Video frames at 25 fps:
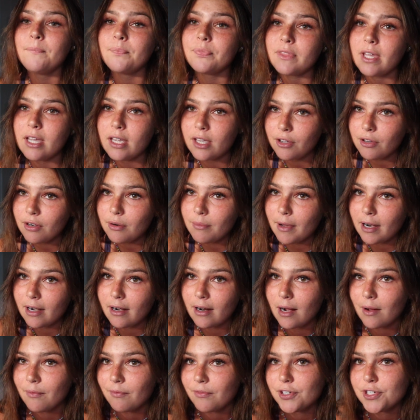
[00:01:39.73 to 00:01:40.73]
Thank you to
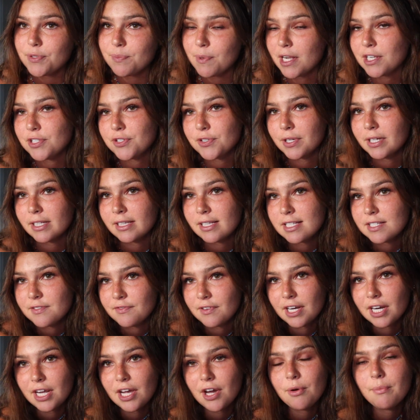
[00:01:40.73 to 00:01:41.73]
BetterHelp for sponsoring this
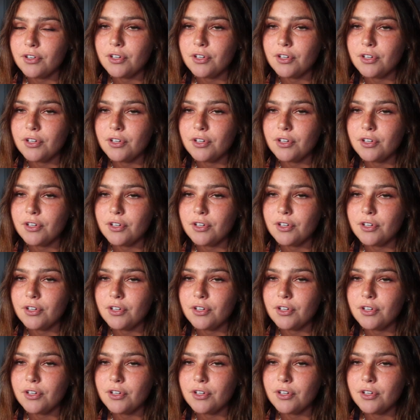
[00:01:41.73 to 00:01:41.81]
video.